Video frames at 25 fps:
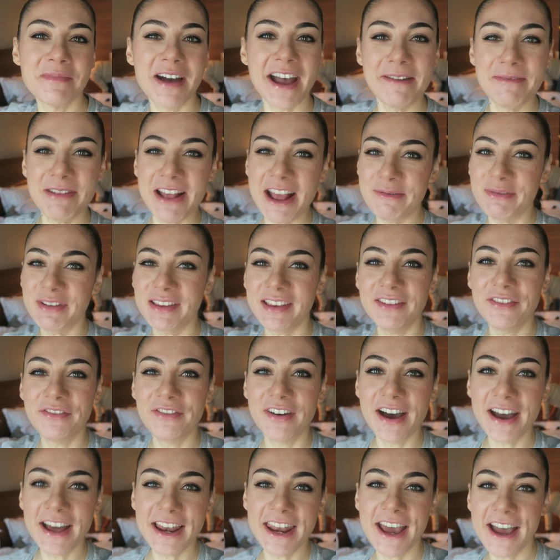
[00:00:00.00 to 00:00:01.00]
My name is
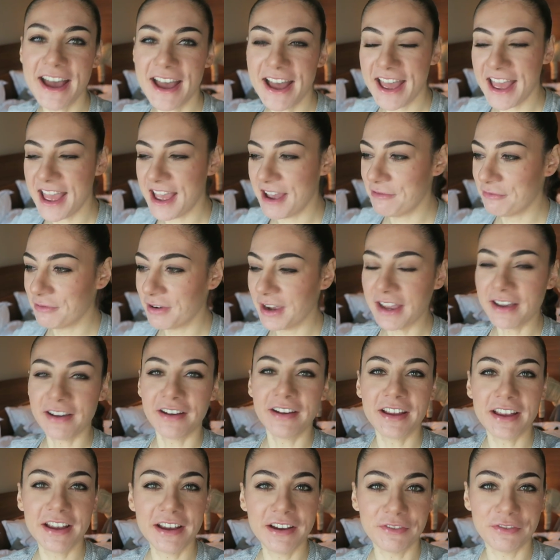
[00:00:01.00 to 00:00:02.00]
Ivana and we
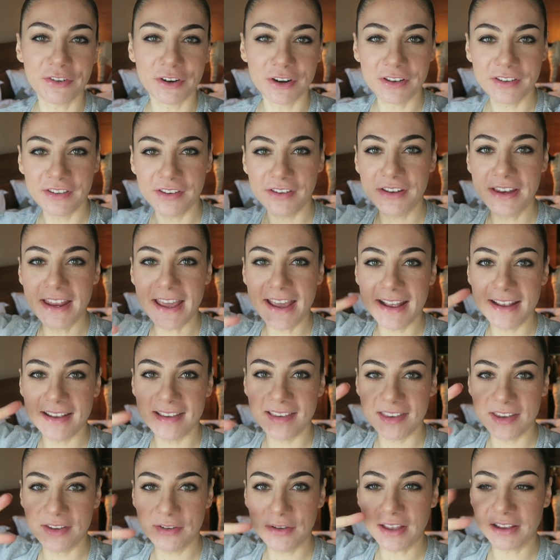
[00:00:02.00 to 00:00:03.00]
are here for two
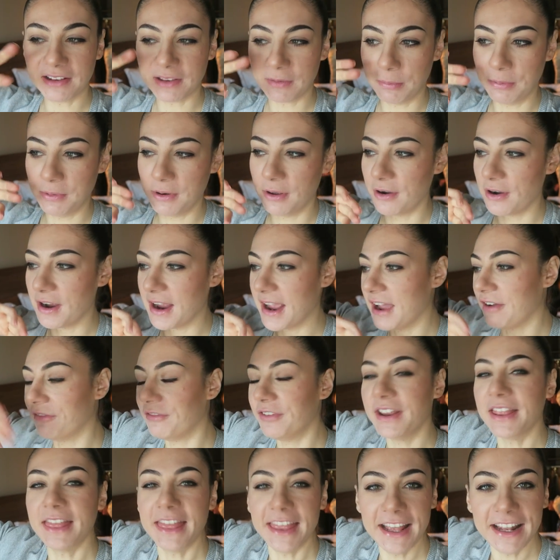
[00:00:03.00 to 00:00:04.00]
days to explore
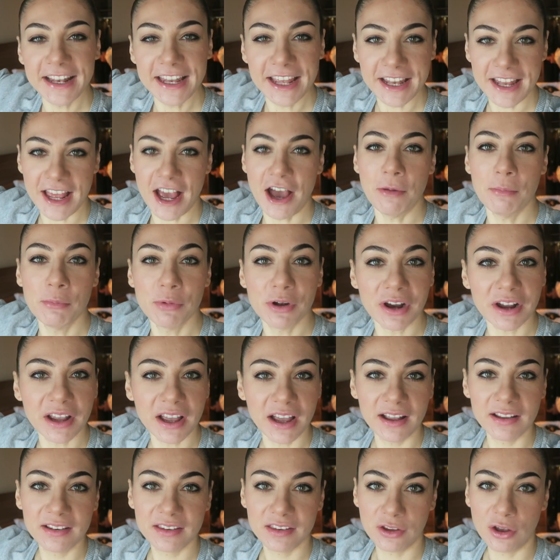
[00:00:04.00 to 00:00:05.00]
everything that
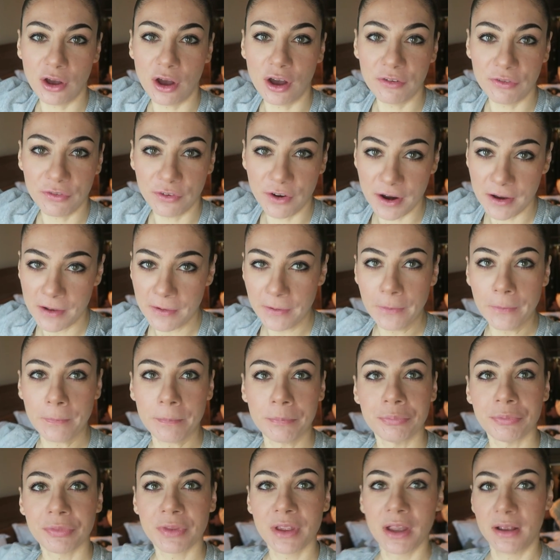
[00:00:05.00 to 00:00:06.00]
Hamburg has to offer.
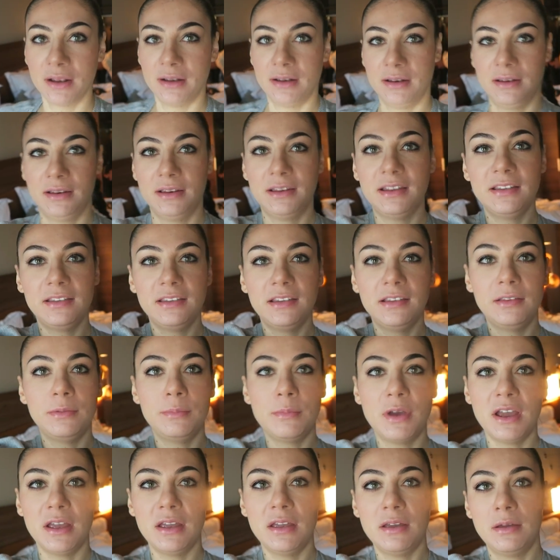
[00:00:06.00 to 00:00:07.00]
This is
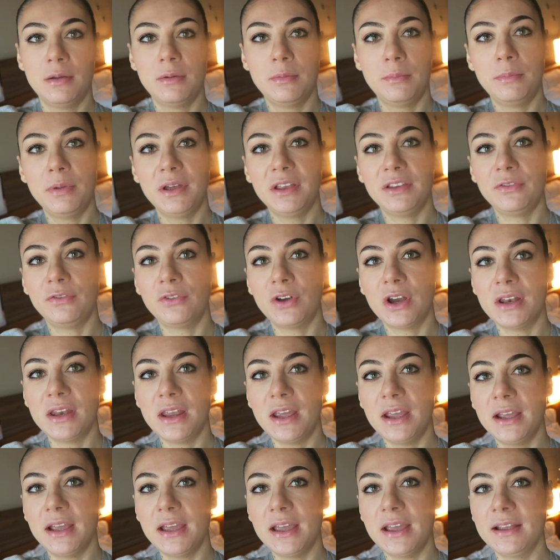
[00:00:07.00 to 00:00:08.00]
my best friend
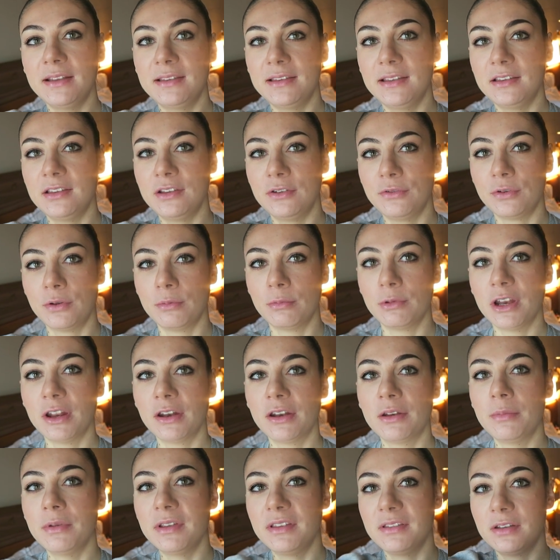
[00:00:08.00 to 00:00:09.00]
aka sister from
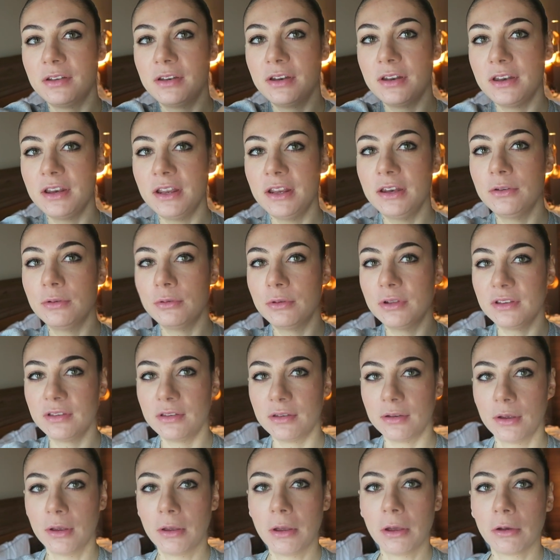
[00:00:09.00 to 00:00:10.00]
another Mr. Nadine who is
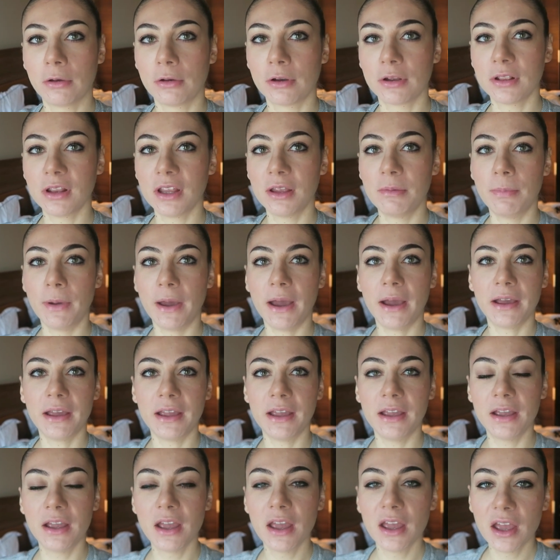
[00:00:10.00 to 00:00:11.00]
currently
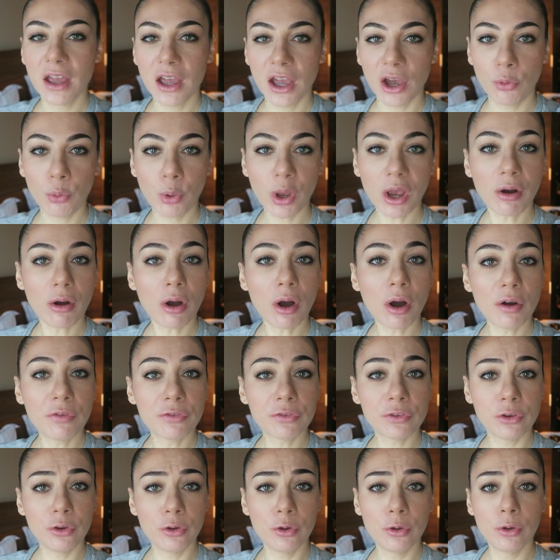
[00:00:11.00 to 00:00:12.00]
packing. And we are
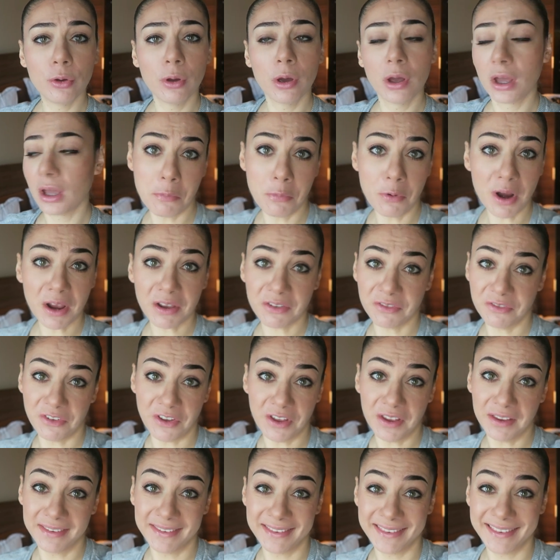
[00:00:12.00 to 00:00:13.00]
off to
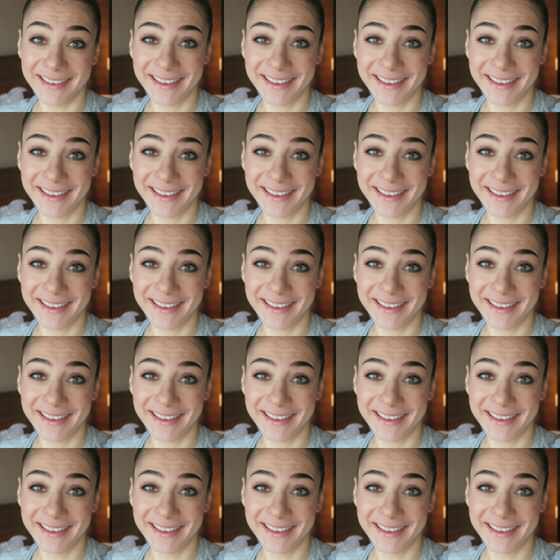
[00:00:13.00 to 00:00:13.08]
breakfast.